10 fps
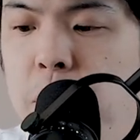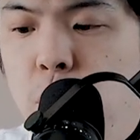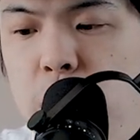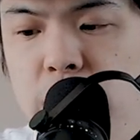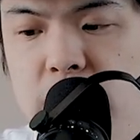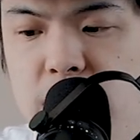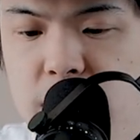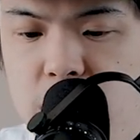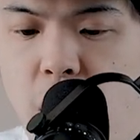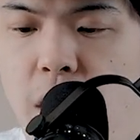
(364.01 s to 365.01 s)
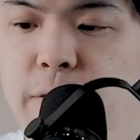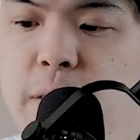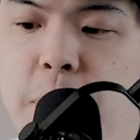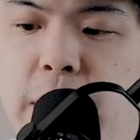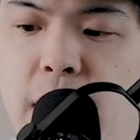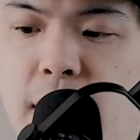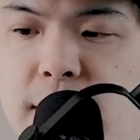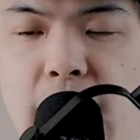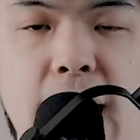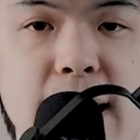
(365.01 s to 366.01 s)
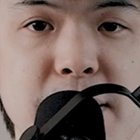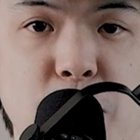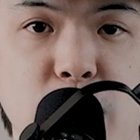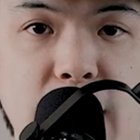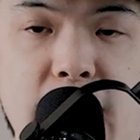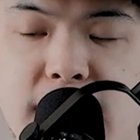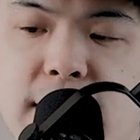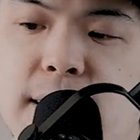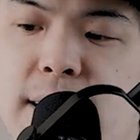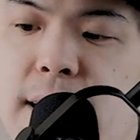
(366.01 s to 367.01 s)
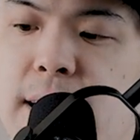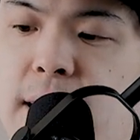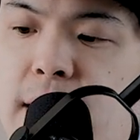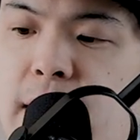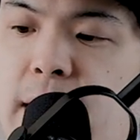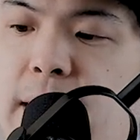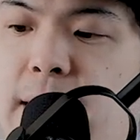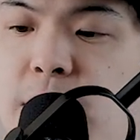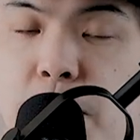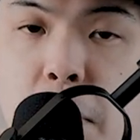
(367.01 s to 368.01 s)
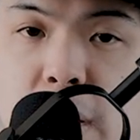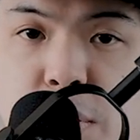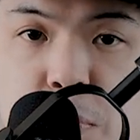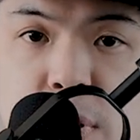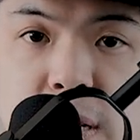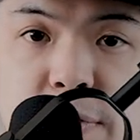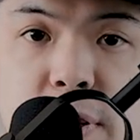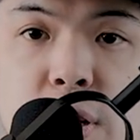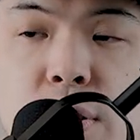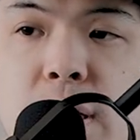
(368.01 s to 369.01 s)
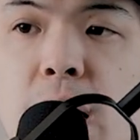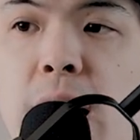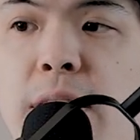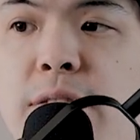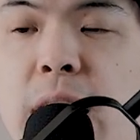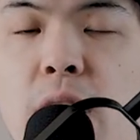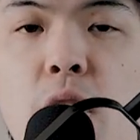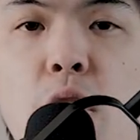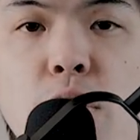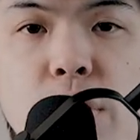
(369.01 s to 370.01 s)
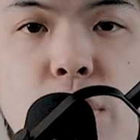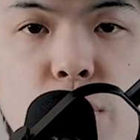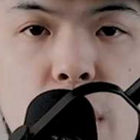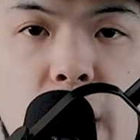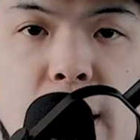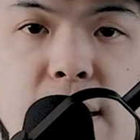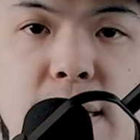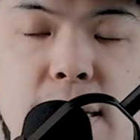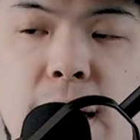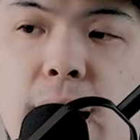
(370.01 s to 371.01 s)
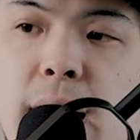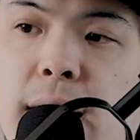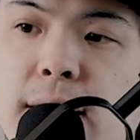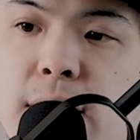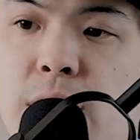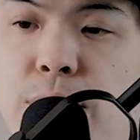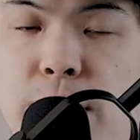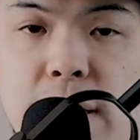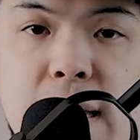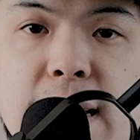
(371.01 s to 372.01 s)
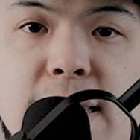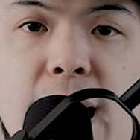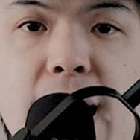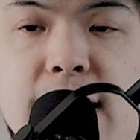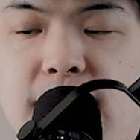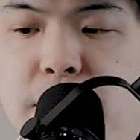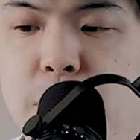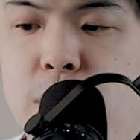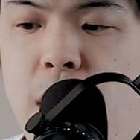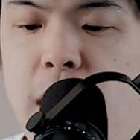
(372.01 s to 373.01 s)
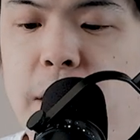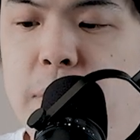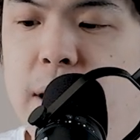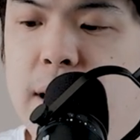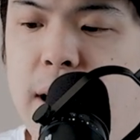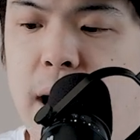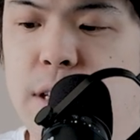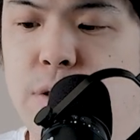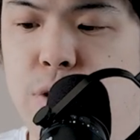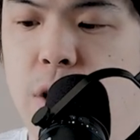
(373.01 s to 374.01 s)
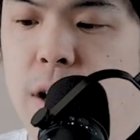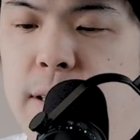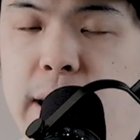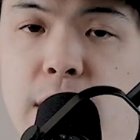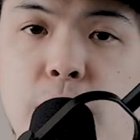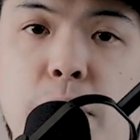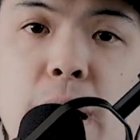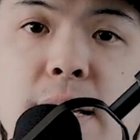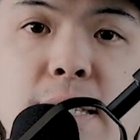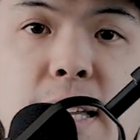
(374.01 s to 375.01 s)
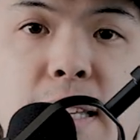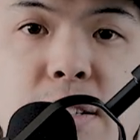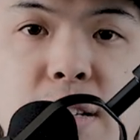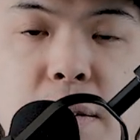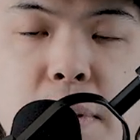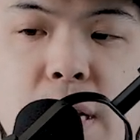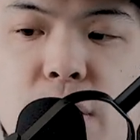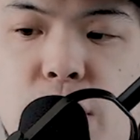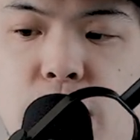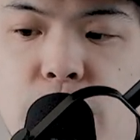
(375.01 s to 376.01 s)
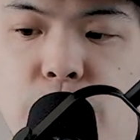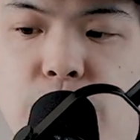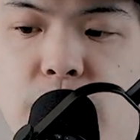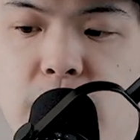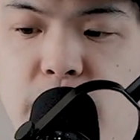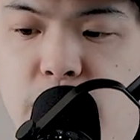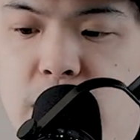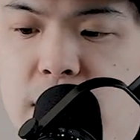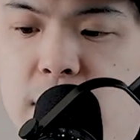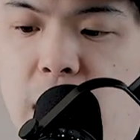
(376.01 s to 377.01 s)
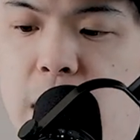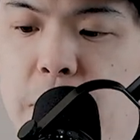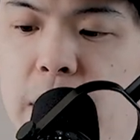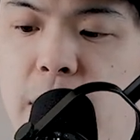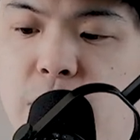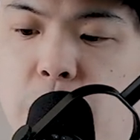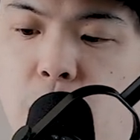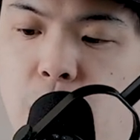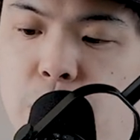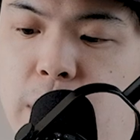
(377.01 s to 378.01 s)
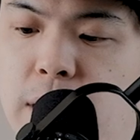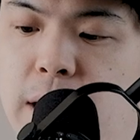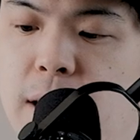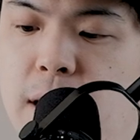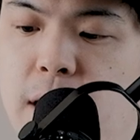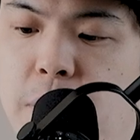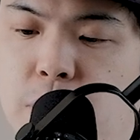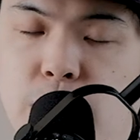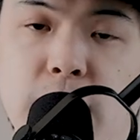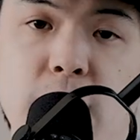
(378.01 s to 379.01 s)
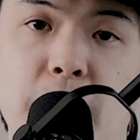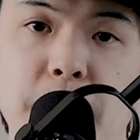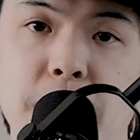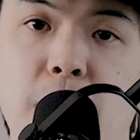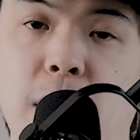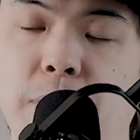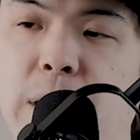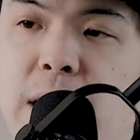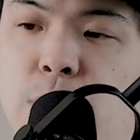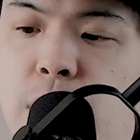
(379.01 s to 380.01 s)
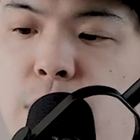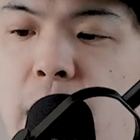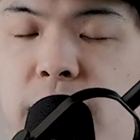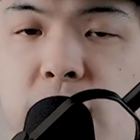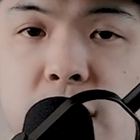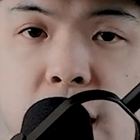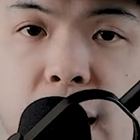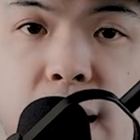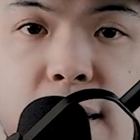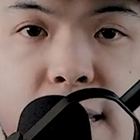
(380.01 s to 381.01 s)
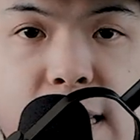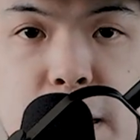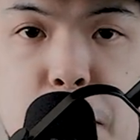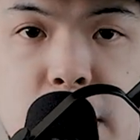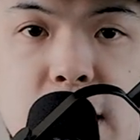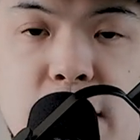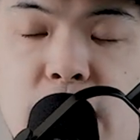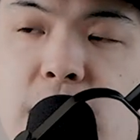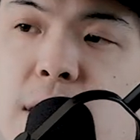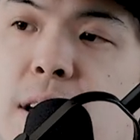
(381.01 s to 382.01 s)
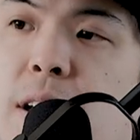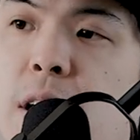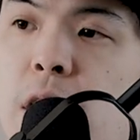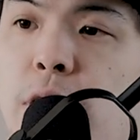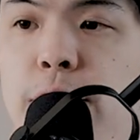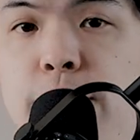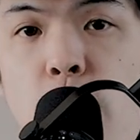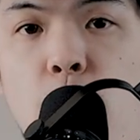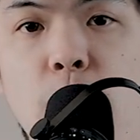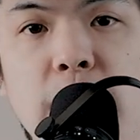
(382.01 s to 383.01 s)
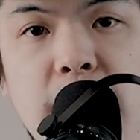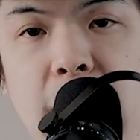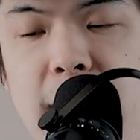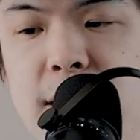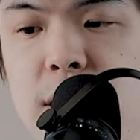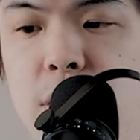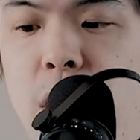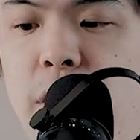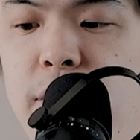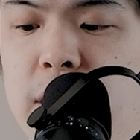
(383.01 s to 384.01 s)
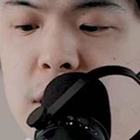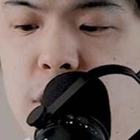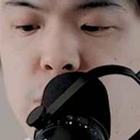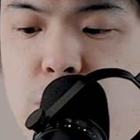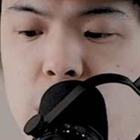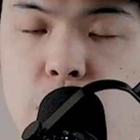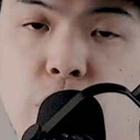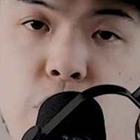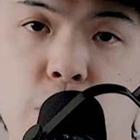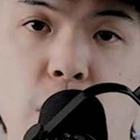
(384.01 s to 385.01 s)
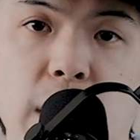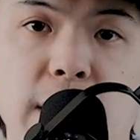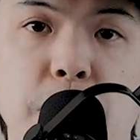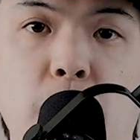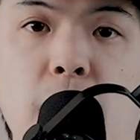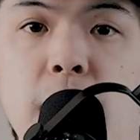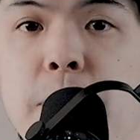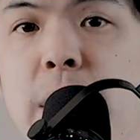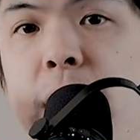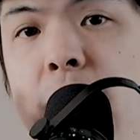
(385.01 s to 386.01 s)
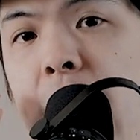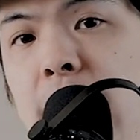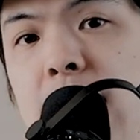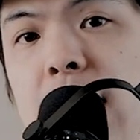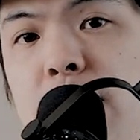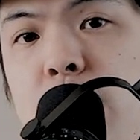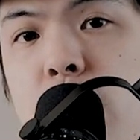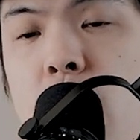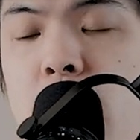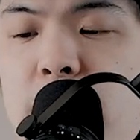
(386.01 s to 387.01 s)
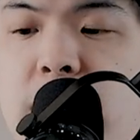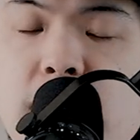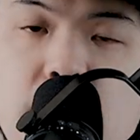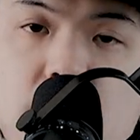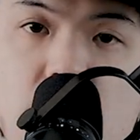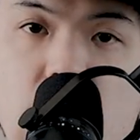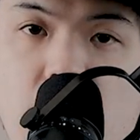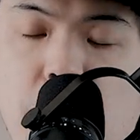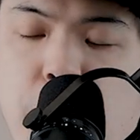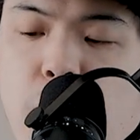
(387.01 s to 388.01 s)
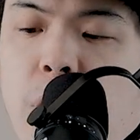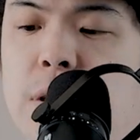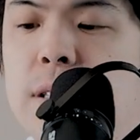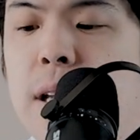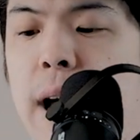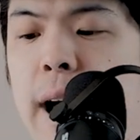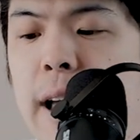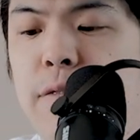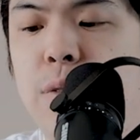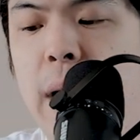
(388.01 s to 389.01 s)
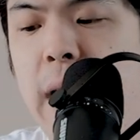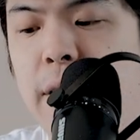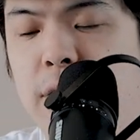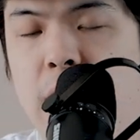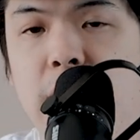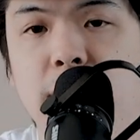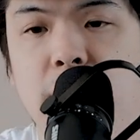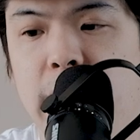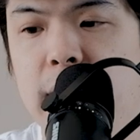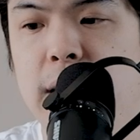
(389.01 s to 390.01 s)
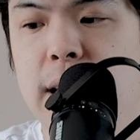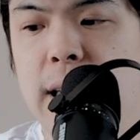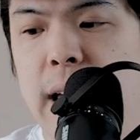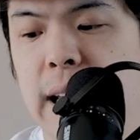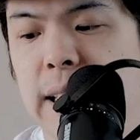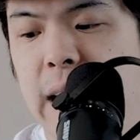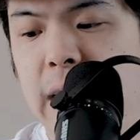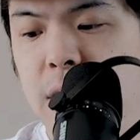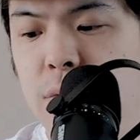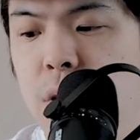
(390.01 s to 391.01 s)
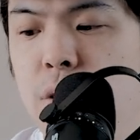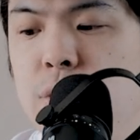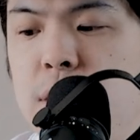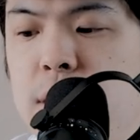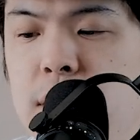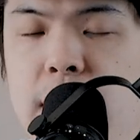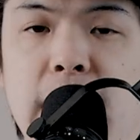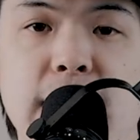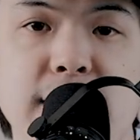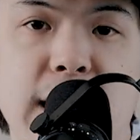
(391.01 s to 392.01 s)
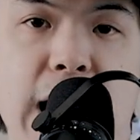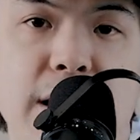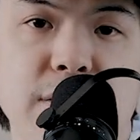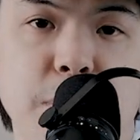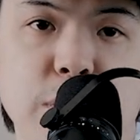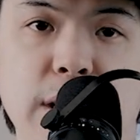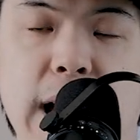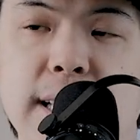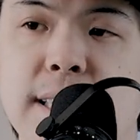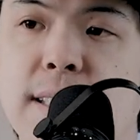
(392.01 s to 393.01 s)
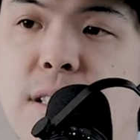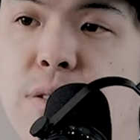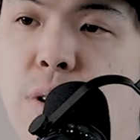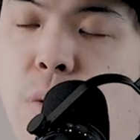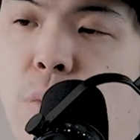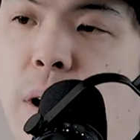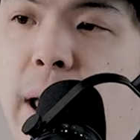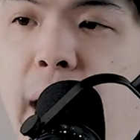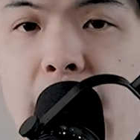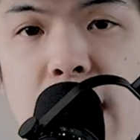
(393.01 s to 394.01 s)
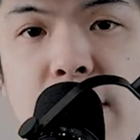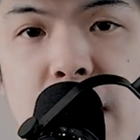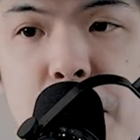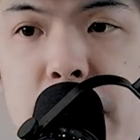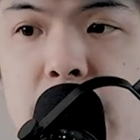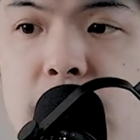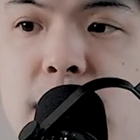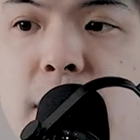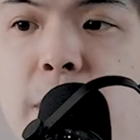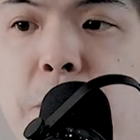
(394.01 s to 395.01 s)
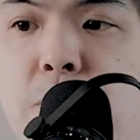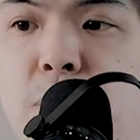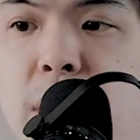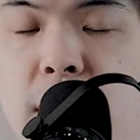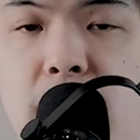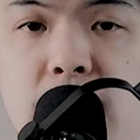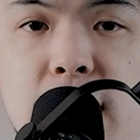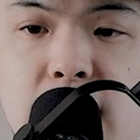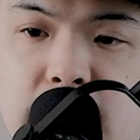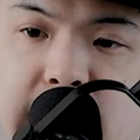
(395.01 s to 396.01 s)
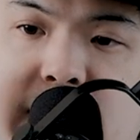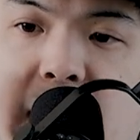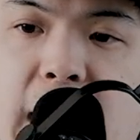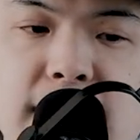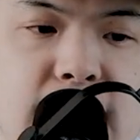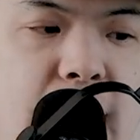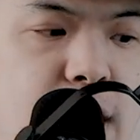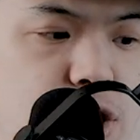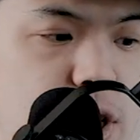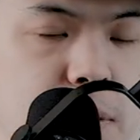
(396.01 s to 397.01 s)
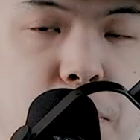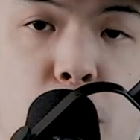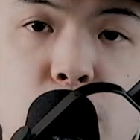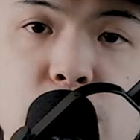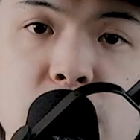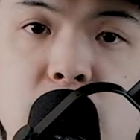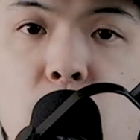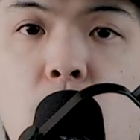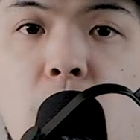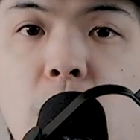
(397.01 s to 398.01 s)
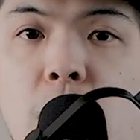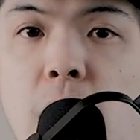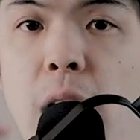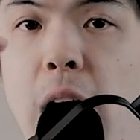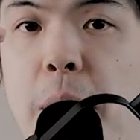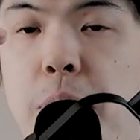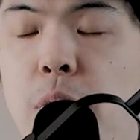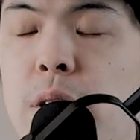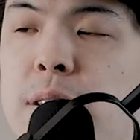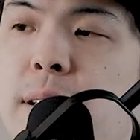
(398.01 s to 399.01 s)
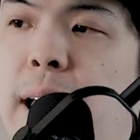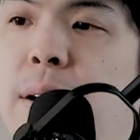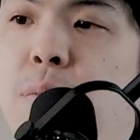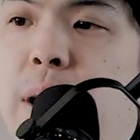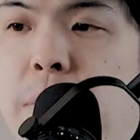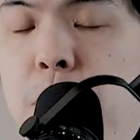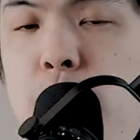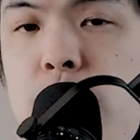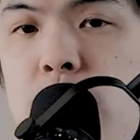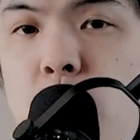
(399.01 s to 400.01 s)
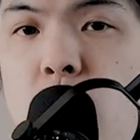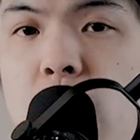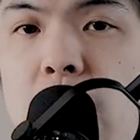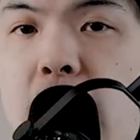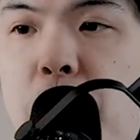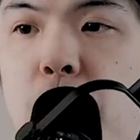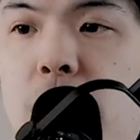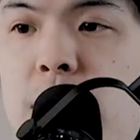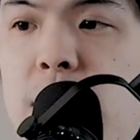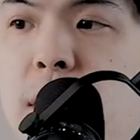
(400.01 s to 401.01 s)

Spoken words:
With this coffee, because it has more gases, it is much more difficult to kind of get all the grinds to release at a similar time. And you saw in the AeroPress that there's going to be a huge difference in timing if you pour quickly between the top and the bottom. That's why you have to set a deeper divot for gassier coffees, so you can start at the bottom and lift your coffees upwards. If you have kind of like a lighter roast that doesn't have as much gases, you don't want to have that, because the gas actually pushes the water upwards, and when it pushes the water upwards,